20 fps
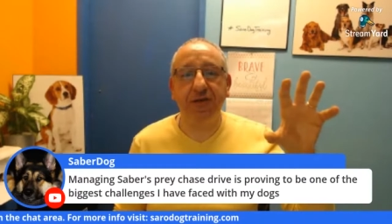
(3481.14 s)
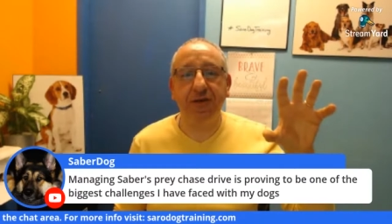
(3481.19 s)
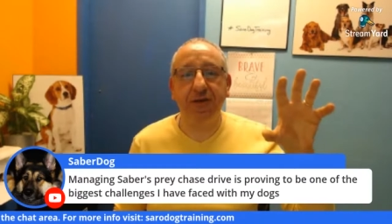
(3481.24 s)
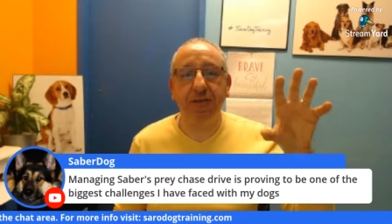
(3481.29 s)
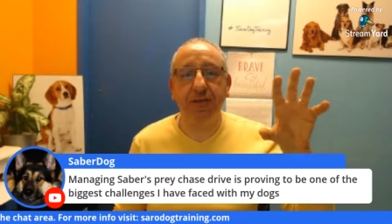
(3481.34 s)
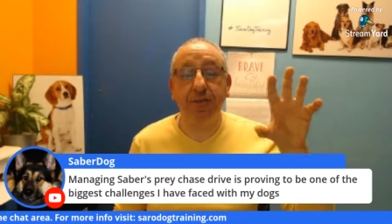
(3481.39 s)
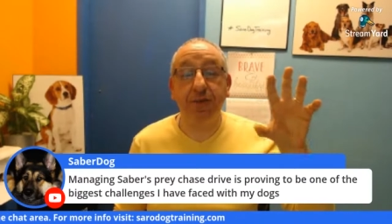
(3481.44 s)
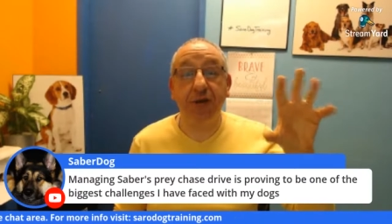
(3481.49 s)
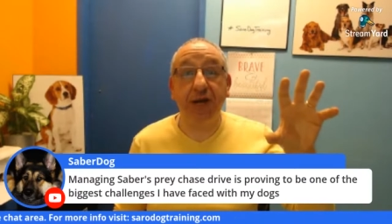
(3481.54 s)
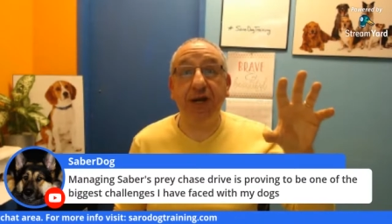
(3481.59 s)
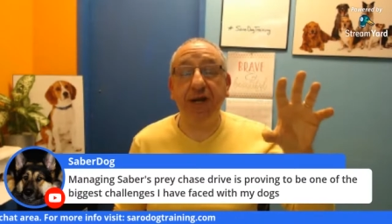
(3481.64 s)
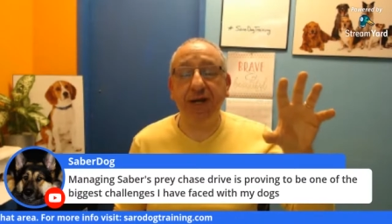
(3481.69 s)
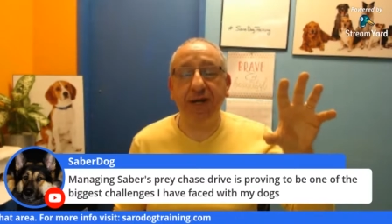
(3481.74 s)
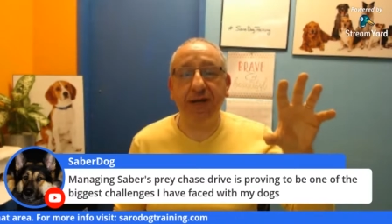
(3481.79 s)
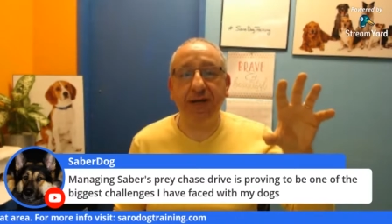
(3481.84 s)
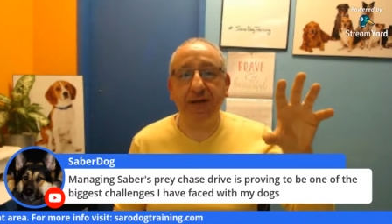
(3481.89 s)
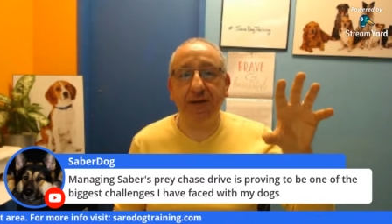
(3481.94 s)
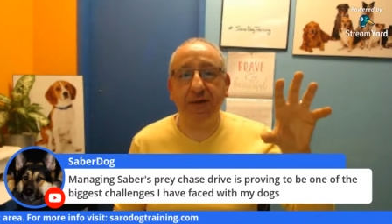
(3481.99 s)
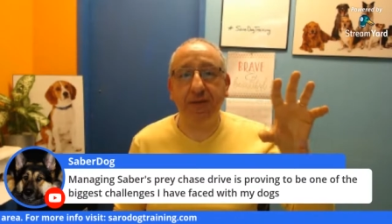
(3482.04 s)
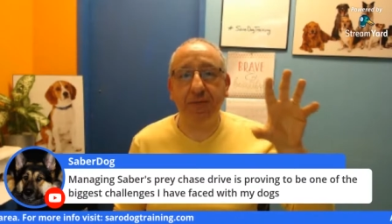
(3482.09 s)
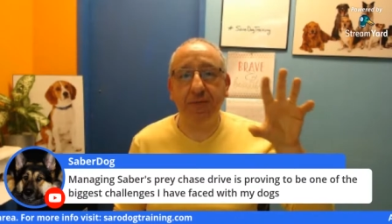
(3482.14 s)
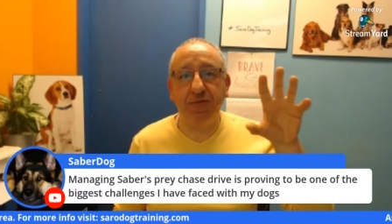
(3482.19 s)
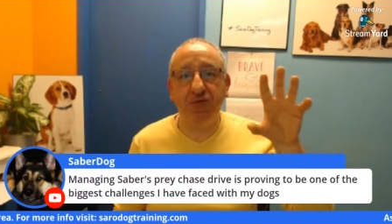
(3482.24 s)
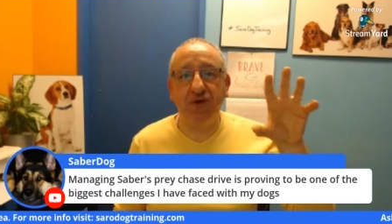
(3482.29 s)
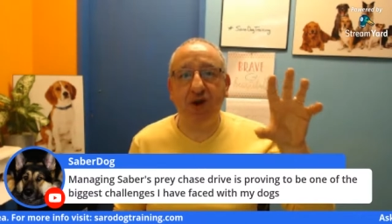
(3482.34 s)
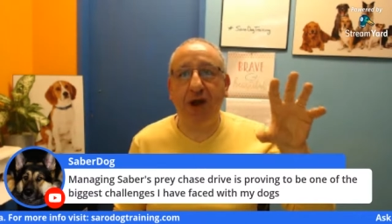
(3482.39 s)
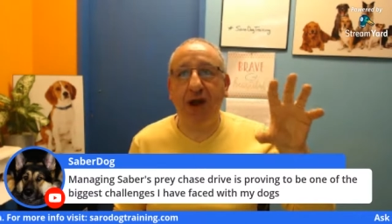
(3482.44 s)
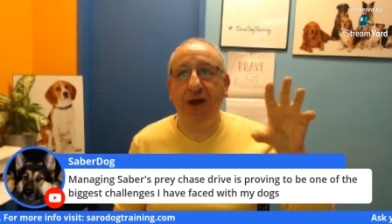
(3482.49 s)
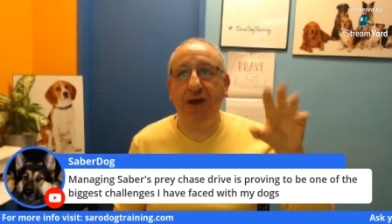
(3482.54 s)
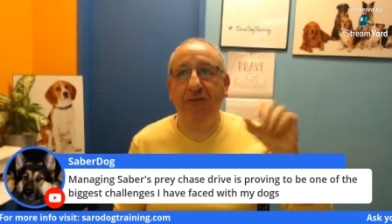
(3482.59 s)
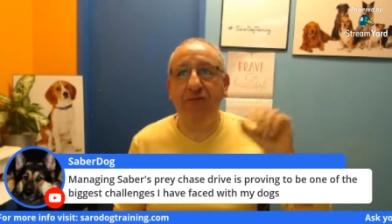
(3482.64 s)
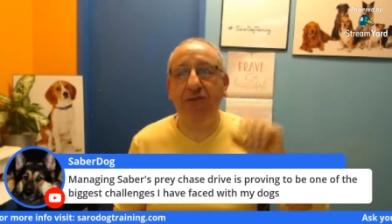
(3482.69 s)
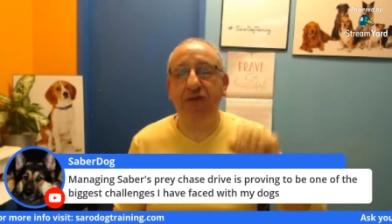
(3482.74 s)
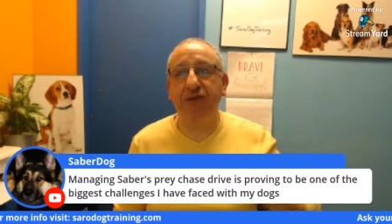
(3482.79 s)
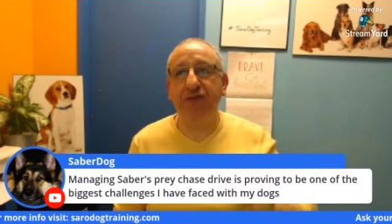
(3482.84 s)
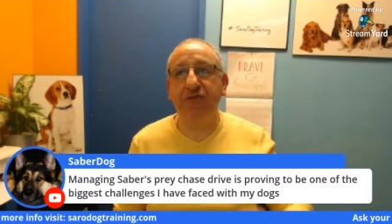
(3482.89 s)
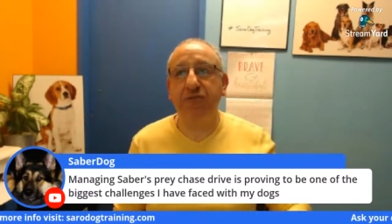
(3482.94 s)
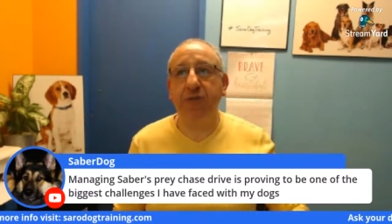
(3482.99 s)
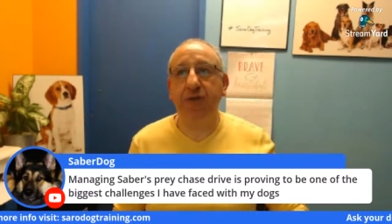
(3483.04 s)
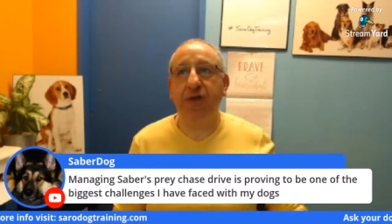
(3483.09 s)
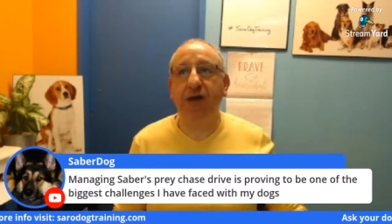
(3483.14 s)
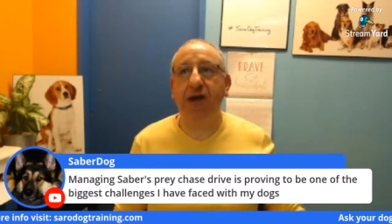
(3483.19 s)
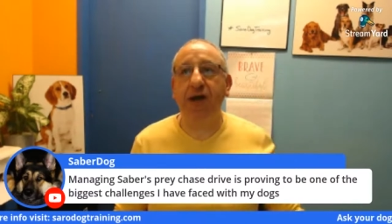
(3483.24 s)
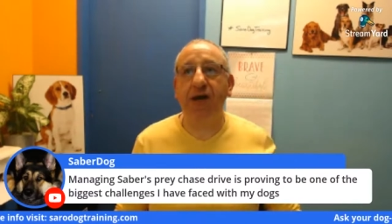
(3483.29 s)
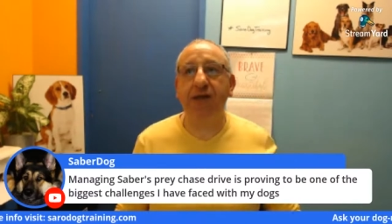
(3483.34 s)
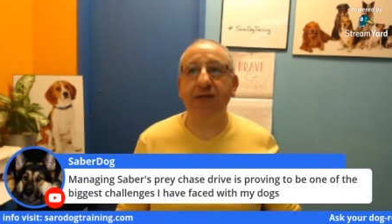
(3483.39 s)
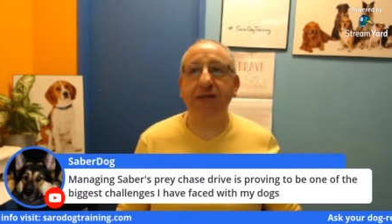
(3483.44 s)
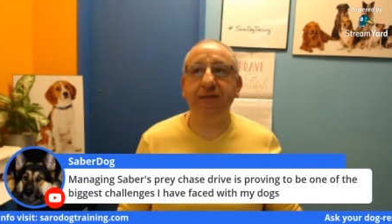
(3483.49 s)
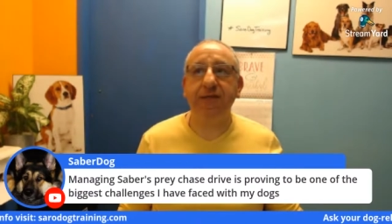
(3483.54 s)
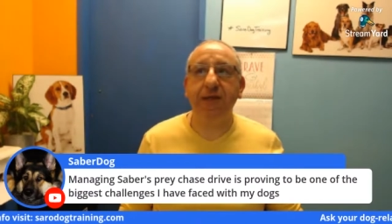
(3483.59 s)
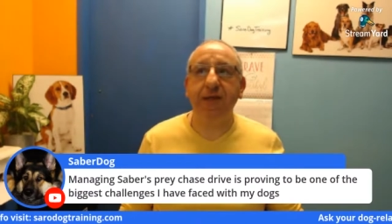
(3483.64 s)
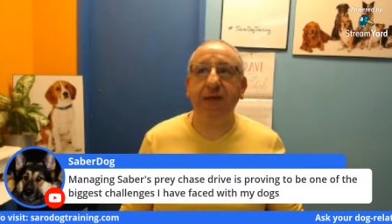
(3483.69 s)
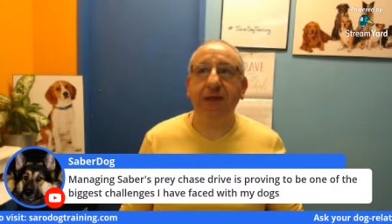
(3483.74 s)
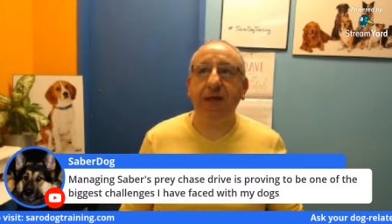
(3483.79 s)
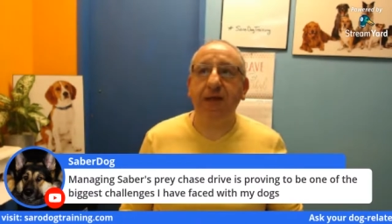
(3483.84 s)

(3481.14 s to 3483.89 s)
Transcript: uh, prey uh, drive is because